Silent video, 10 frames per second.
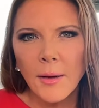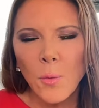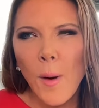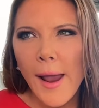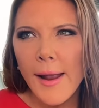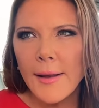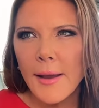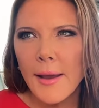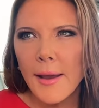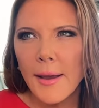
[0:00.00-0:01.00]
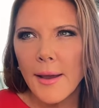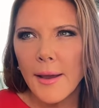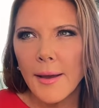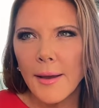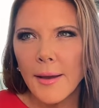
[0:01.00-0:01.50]
when
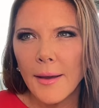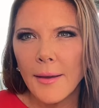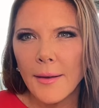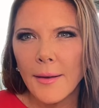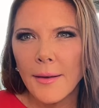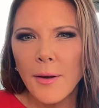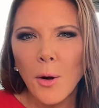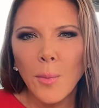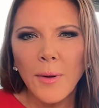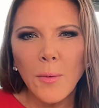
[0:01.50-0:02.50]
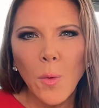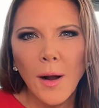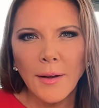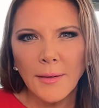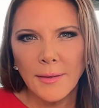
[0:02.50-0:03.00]
nobody
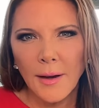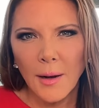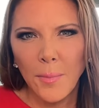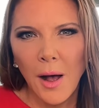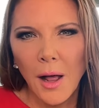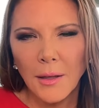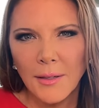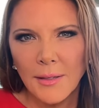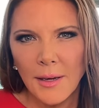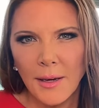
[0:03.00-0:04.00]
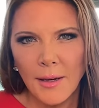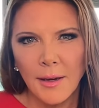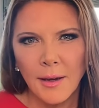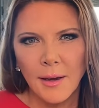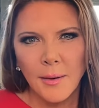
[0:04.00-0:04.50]
wanted to talk policy
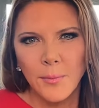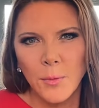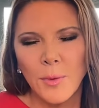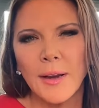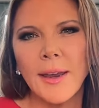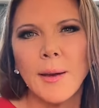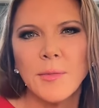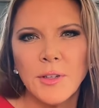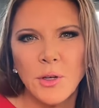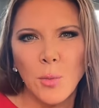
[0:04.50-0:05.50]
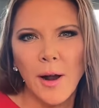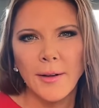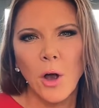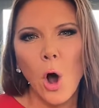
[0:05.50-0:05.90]
when it came to Joe Biden.